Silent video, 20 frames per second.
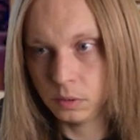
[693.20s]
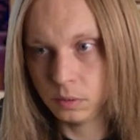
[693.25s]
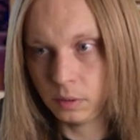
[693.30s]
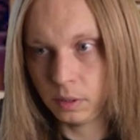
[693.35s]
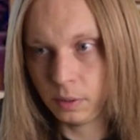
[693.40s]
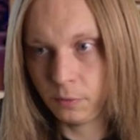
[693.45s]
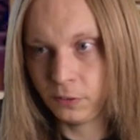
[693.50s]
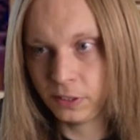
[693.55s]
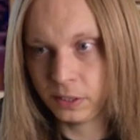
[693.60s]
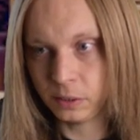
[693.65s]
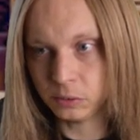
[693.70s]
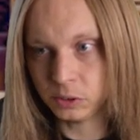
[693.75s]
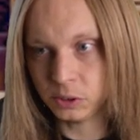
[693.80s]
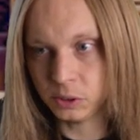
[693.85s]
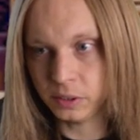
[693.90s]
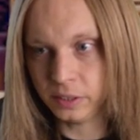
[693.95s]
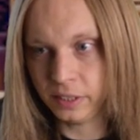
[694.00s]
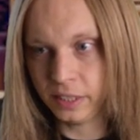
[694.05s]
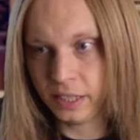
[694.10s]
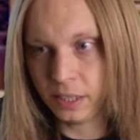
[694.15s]
I think I'll do
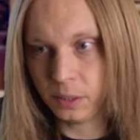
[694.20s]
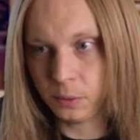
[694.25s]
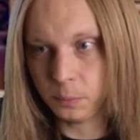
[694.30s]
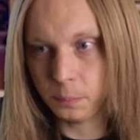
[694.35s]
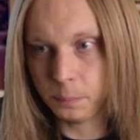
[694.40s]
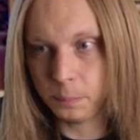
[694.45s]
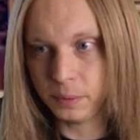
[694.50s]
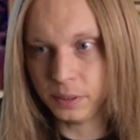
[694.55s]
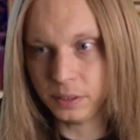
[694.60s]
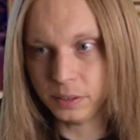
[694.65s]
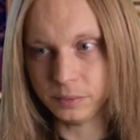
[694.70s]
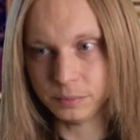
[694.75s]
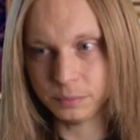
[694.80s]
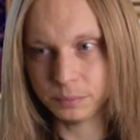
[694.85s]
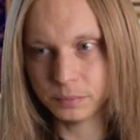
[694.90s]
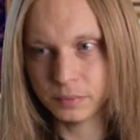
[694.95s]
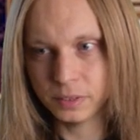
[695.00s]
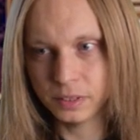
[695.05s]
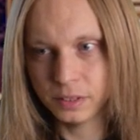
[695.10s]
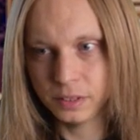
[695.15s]
it now, but
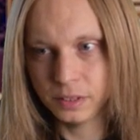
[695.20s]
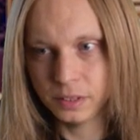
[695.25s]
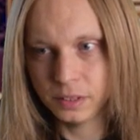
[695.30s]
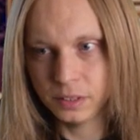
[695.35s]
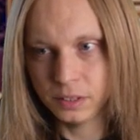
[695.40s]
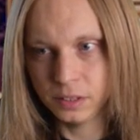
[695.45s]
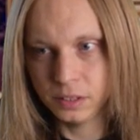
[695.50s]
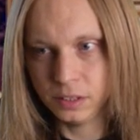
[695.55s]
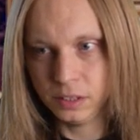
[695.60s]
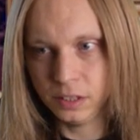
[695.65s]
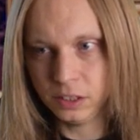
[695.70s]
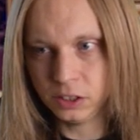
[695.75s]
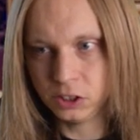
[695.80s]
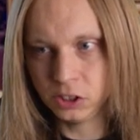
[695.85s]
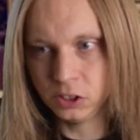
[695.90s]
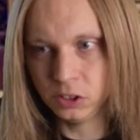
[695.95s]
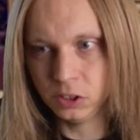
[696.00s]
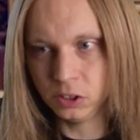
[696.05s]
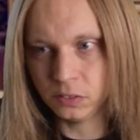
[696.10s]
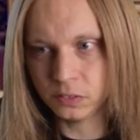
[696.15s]
it
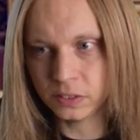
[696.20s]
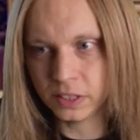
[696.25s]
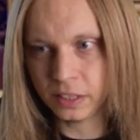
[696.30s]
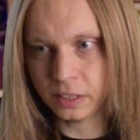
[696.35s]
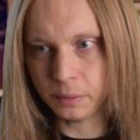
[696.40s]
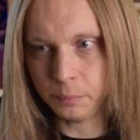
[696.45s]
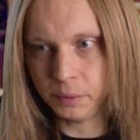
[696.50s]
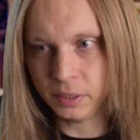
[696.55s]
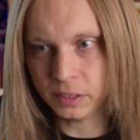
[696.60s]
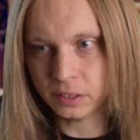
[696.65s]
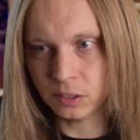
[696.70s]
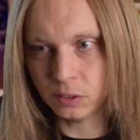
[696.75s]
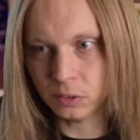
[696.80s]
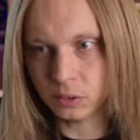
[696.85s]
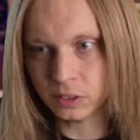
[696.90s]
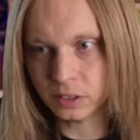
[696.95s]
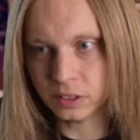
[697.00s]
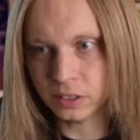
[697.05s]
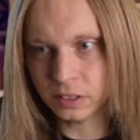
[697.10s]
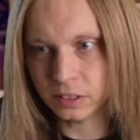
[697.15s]
should not have taken me as long
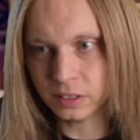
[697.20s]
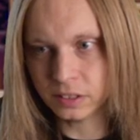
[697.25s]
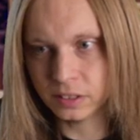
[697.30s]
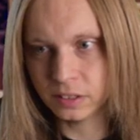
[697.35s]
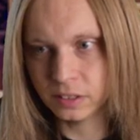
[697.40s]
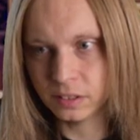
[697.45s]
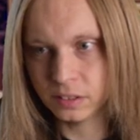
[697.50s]
as this.